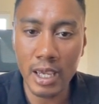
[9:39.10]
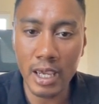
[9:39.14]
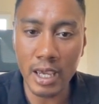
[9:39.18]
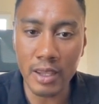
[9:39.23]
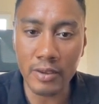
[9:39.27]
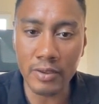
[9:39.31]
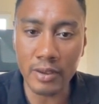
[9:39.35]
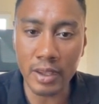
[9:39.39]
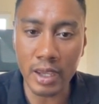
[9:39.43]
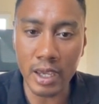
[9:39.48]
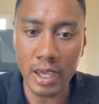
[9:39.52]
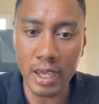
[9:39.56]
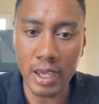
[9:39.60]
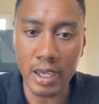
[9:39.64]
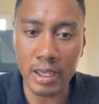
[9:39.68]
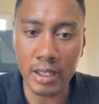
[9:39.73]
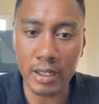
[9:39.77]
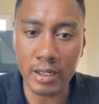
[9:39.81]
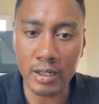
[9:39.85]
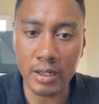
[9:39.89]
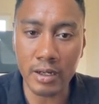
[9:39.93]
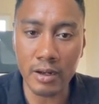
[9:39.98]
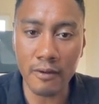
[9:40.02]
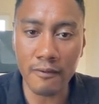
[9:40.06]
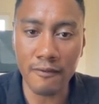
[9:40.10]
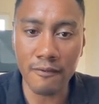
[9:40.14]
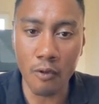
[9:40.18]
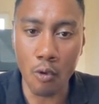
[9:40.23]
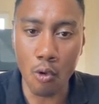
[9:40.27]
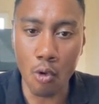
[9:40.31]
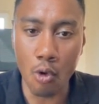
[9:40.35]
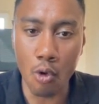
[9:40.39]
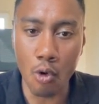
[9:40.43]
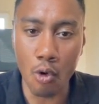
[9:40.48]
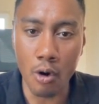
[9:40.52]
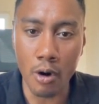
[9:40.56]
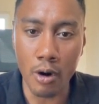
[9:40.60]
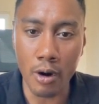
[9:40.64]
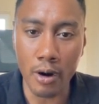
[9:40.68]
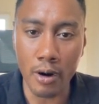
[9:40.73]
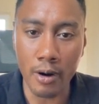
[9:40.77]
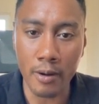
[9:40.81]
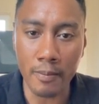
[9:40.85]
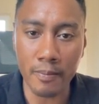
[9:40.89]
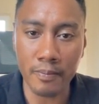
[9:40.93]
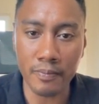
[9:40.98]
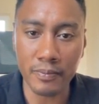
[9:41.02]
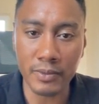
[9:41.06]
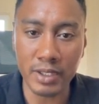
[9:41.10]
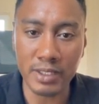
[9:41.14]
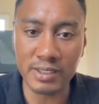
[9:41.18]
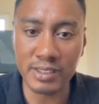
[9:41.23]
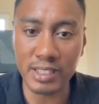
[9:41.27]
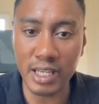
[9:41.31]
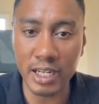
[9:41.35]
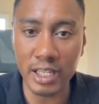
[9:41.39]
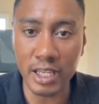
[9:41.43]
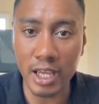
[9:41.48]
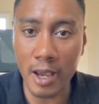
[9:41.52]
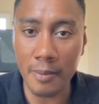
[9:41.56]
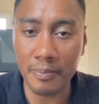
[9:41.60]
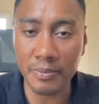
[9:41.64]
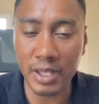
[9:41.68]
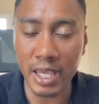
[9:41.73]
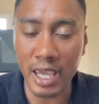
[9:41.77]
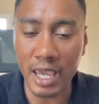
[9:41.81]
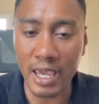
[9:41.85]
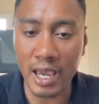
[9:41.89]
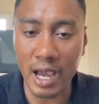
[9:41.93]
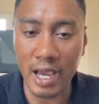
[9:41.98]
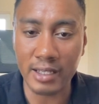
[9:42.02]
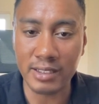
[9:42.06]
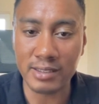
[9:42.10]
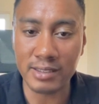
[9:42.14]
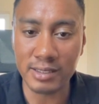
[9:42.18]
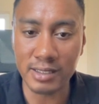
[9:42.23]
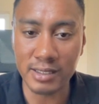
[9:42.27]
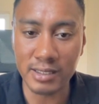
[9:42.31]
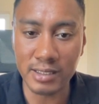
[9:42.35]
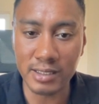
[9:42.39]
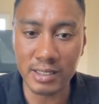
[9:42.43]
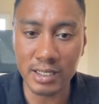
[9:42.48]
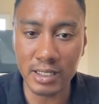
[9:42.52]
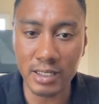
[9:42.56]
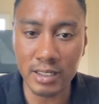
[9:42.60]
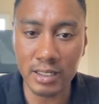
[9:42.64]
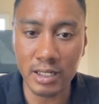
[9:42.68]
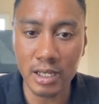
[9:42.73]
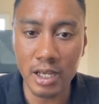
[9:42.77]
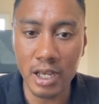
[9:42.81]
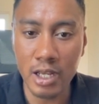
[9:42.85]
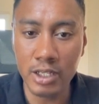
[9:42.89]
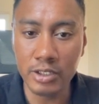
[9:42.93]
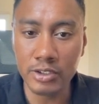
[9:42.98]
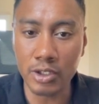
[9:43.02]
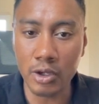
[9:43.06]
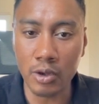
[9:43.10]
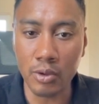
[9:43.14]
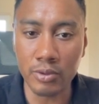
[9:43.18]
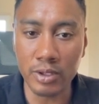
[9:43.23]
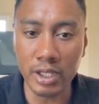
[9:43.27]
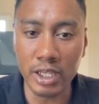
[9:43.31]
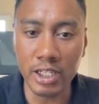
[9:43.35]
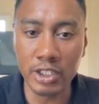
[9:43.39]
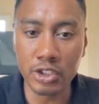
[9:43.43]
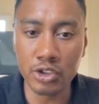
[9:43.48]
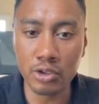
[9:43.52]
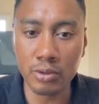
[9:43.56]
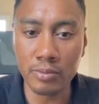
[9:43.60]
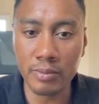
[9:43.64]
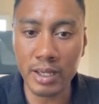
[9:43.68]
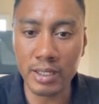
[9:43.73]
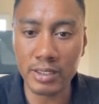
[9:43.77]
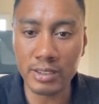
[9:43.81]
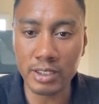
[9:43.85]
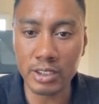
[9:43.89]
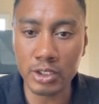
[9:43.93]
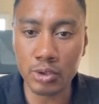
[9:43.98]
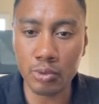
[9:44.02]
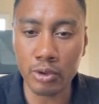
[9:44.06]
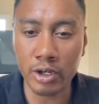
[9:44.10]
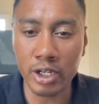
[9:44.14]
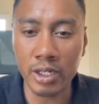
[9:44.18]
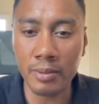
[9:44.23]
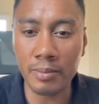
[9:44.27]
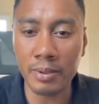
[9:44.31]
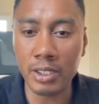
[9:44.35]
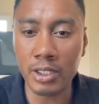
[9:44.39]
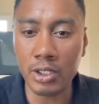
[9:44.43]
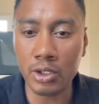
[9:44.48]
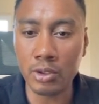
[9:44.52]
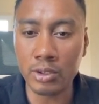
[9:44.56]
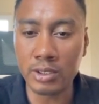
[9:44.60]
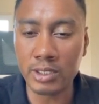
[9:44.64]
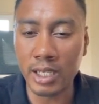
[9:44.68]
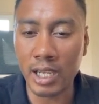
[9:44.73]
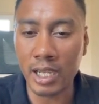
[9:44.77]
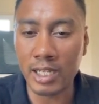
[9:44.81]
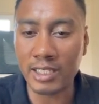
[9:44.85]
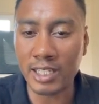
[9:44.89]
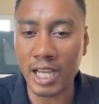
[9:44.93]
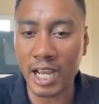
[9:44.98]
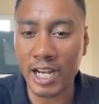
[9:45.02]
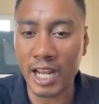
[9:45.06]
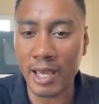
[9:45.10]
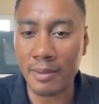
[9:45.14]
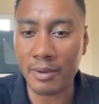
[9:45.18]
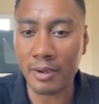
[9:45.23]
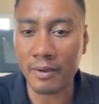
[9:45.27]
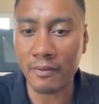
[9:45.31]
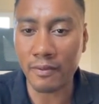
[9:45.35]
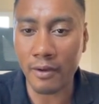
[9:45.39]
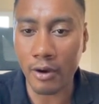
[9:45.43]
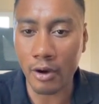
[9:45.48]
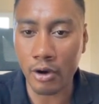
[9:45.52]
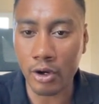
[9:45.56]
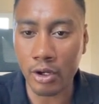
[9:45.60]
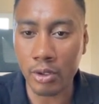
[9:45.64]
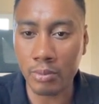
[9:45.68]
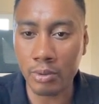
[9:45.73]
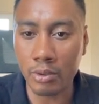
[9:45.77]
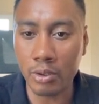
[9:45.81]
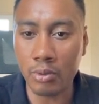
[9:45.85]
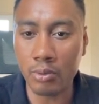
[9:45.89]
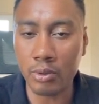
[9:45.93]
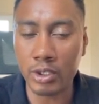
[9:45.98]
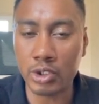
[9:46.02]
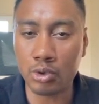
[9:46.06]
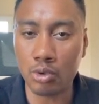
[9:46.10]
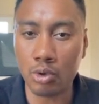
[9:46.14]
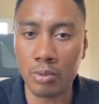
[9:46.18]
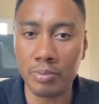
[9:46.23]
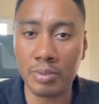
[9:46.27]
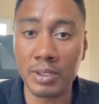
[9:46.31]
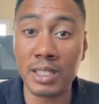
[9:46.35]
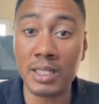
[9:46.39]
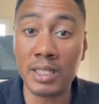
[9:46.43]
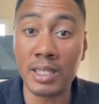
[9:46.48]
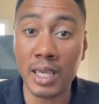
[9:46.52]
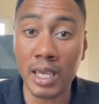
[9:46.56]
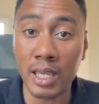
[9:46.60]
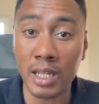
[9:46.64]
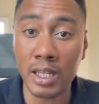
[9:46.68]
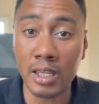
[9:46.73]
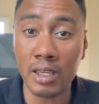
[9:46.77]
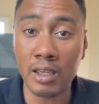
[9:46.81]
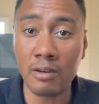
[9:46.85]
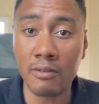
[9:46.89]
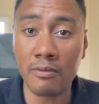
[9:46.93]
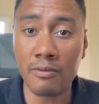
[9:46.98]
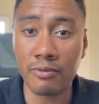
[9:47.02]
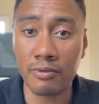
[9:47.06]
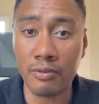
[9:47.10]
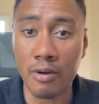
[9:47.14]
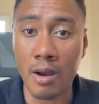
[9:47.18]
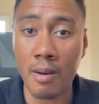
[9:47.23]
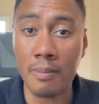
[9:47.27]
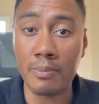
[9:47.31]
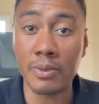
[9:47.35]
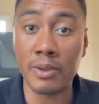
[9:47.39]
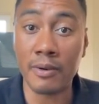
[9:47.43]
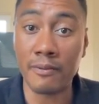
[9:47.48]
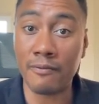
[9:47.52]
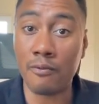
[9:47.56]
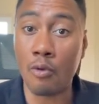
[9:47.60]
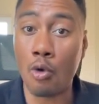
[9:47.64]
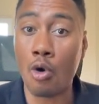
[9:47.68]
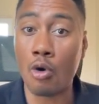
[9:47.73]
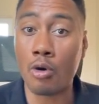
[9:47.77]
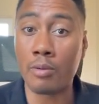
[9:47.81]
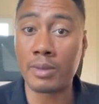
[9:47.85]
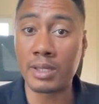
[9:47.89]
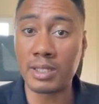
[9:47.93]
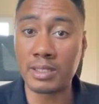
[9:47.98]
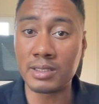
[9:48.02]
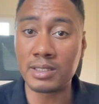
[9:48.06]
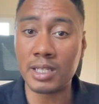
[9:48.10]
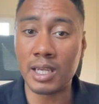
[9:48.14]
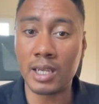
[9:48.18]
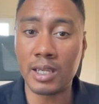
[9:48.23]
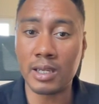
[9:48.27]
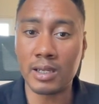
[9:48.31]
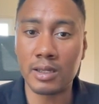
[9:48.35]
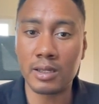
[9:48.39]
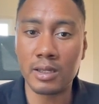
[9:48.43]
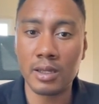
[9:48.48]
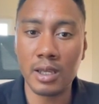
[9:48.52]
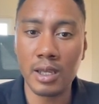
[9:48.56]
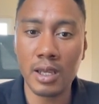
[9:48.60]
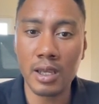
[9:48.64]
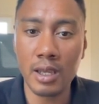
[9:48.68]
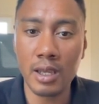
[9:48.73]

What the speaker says: And then for setting up the AI assistant, so the intro message, we're going to be using a dynamic variable, which we'll be getting from the form intake.